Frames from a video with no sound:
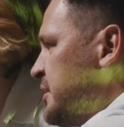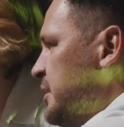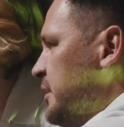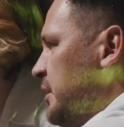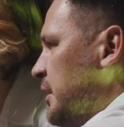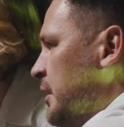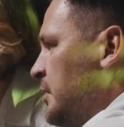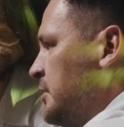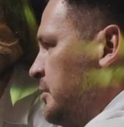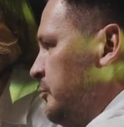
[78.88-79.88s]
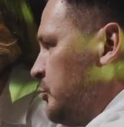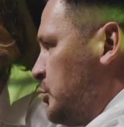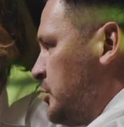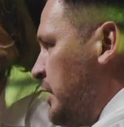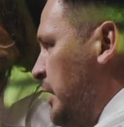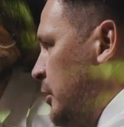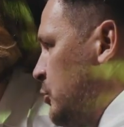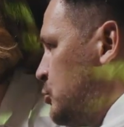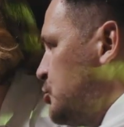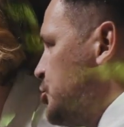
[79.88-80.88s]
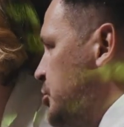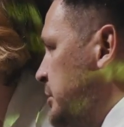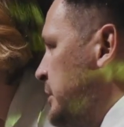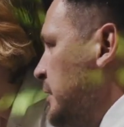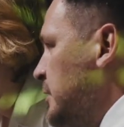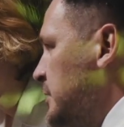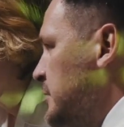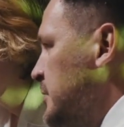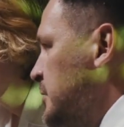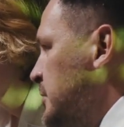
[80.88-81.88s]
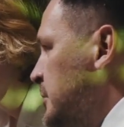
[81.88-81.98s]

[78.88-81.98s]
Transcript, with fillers: to integrate technology more seamlessly into our lives.